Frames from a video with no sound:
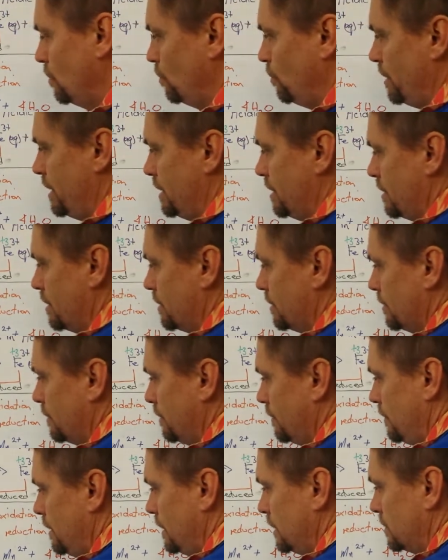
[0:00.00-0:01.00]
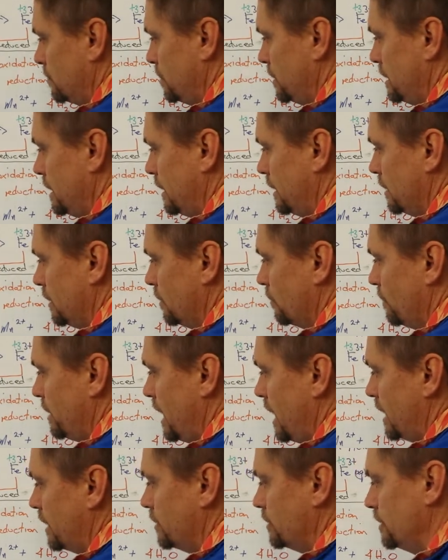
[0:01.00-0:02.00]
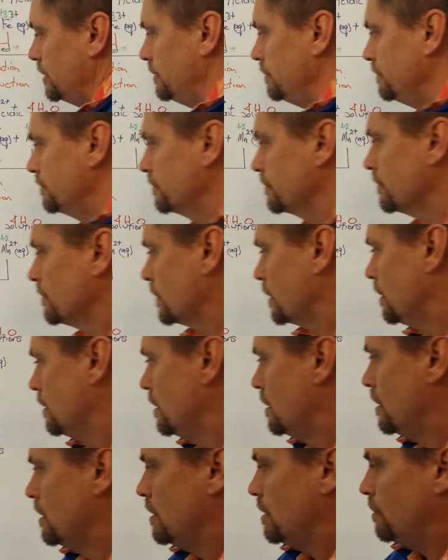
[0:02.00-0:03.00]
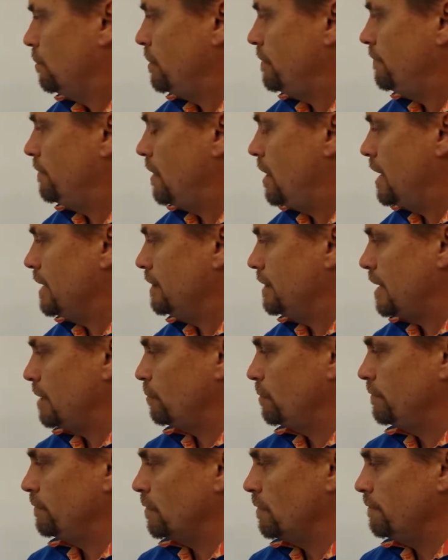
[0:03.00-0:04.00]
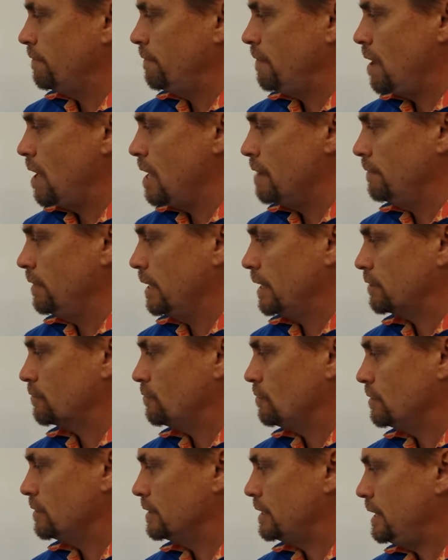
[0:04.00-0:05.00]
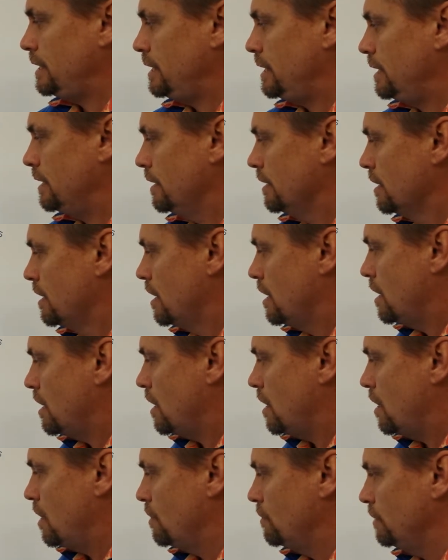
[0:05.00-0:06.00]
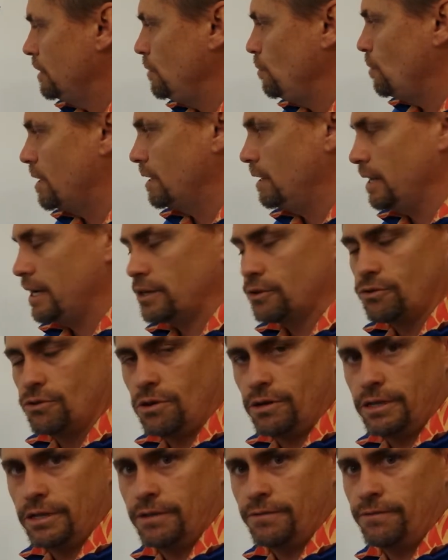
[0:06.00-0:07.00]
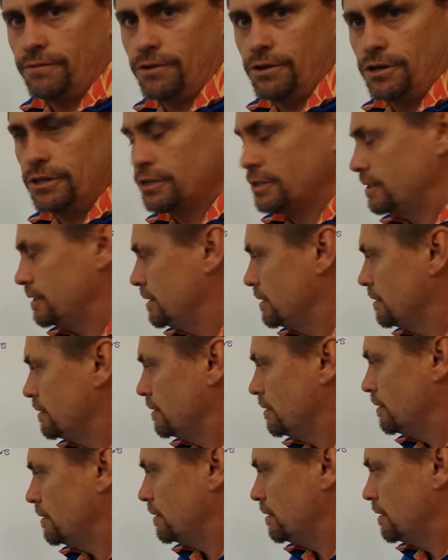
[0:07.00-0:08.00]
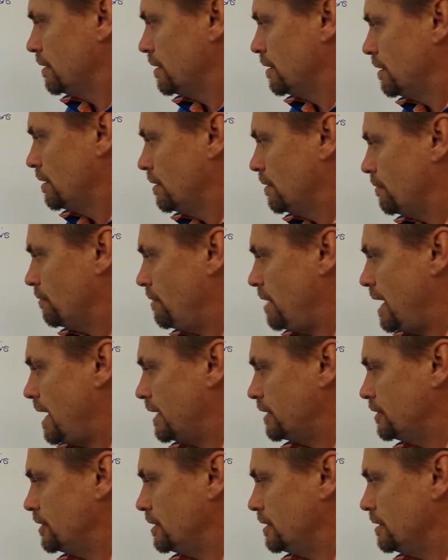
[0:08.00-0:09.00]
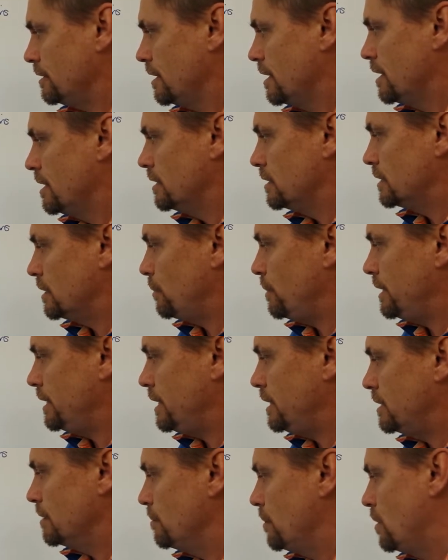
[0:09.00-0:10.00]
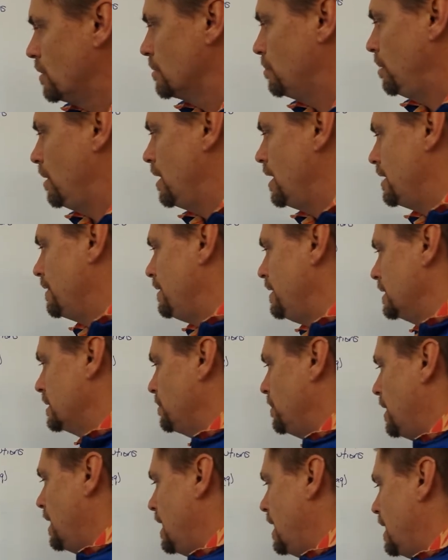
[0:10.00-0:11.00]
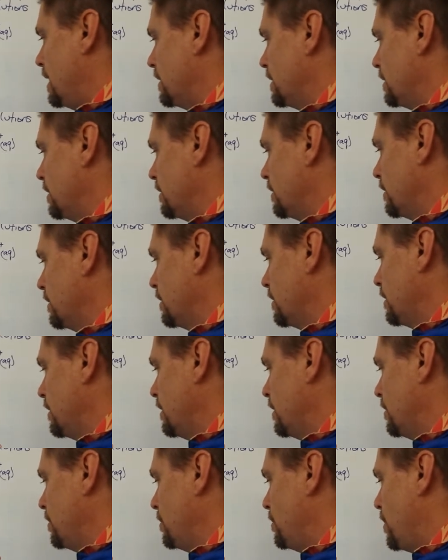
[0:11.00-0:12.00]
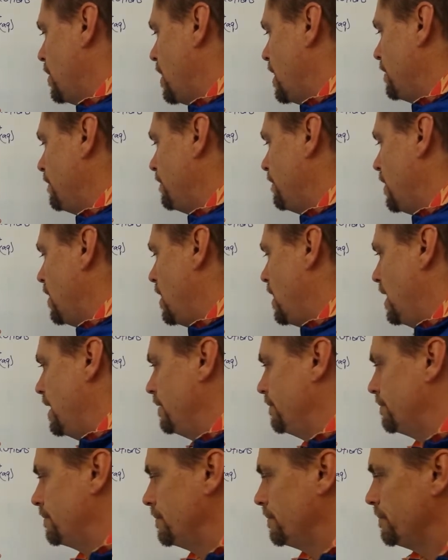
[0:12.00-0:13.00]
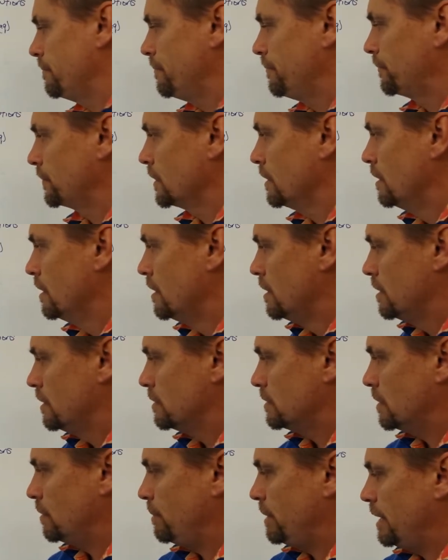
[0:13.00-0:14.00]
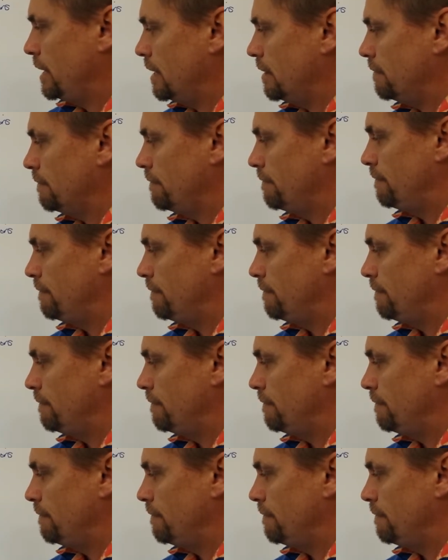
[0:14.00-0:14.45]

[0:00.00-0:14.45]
with this particular reaction, we find that we've got 5 electrons here, only 1 electron in the first reaction, so we need to multiply this part by 5. So we get